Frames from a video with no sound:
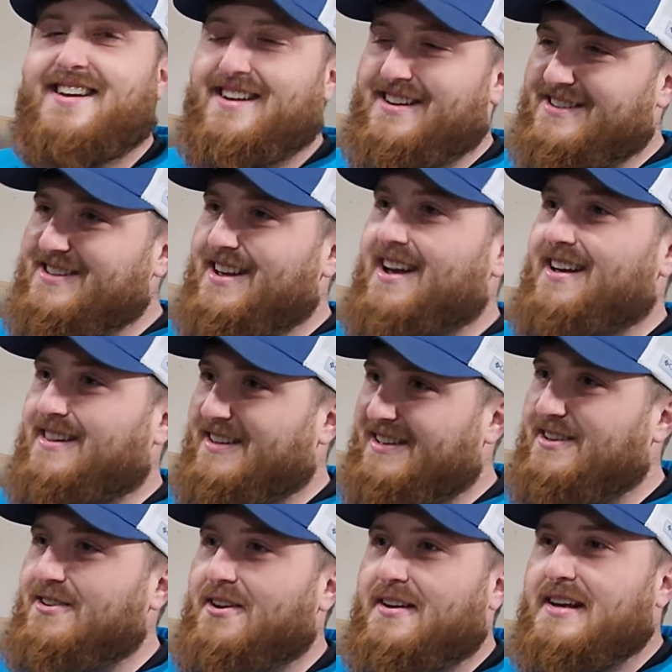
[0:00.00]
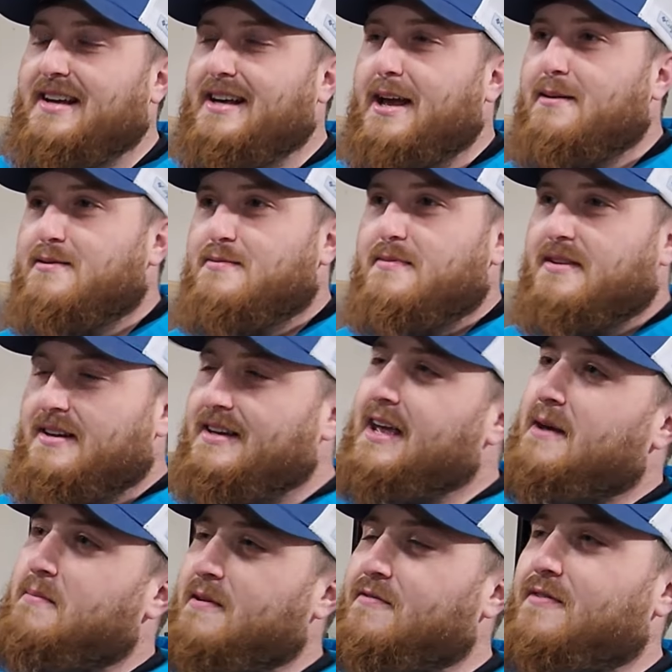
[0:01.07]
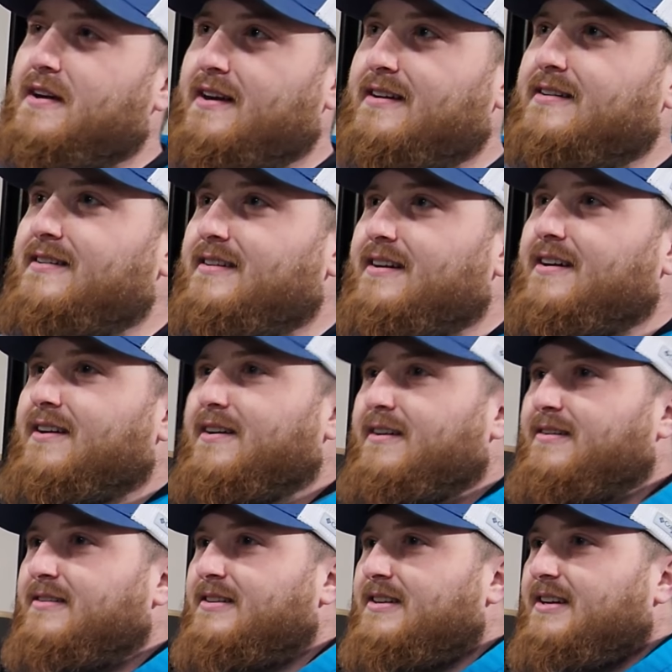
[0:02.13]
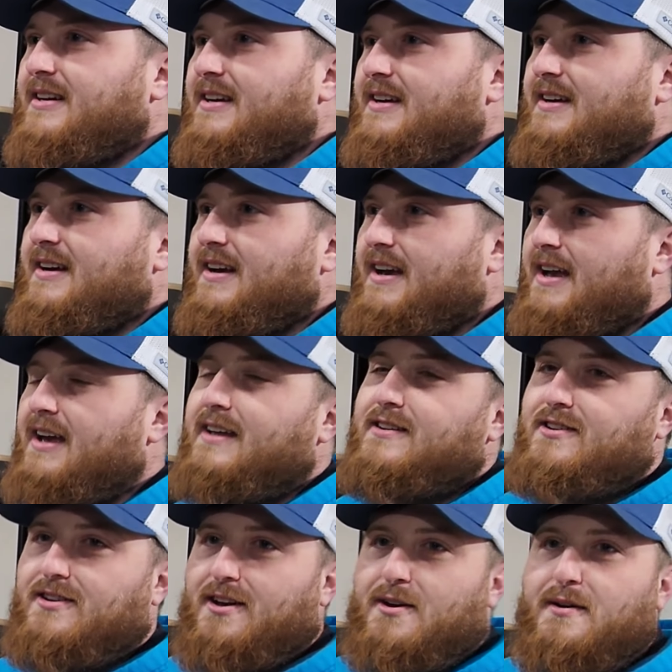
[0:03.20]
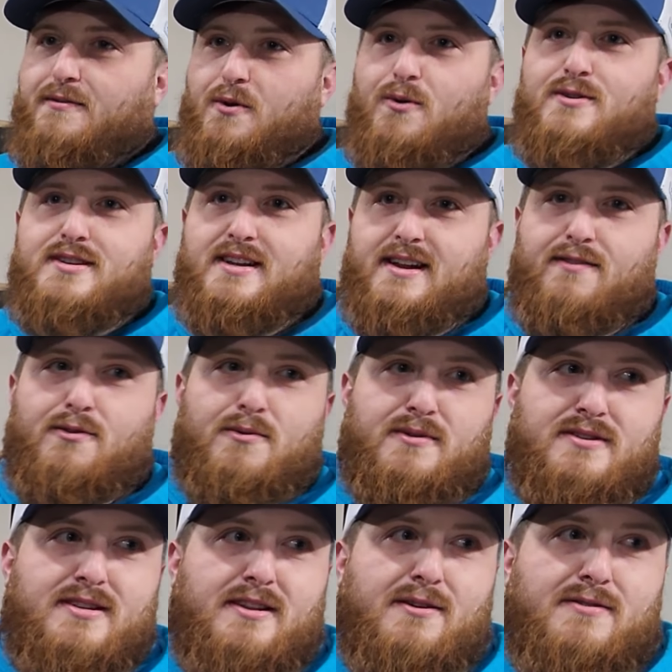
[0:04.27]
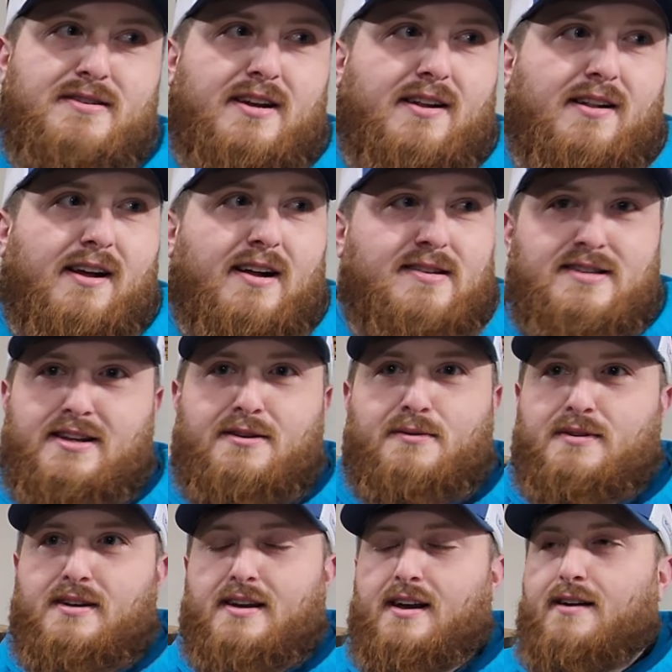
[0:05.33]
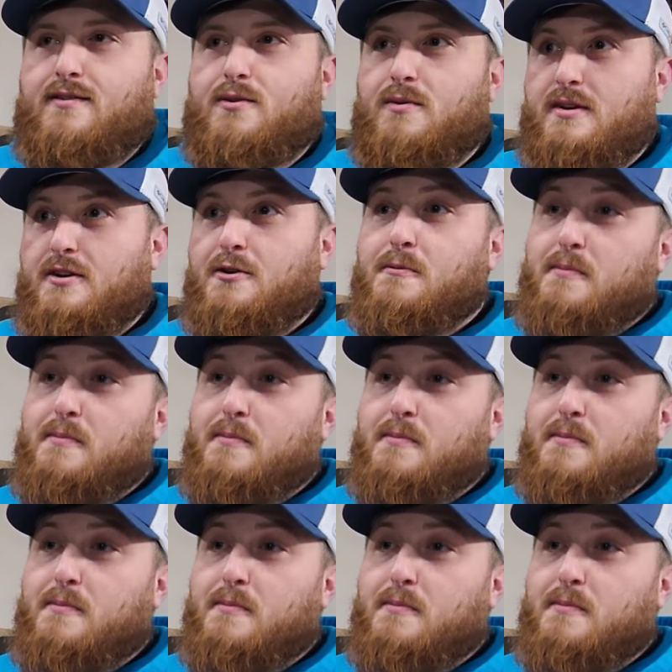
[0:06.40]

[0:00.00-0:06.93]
Exactly. He kept me fed. And of course, I never want to see those taillights. I don't think I ever will.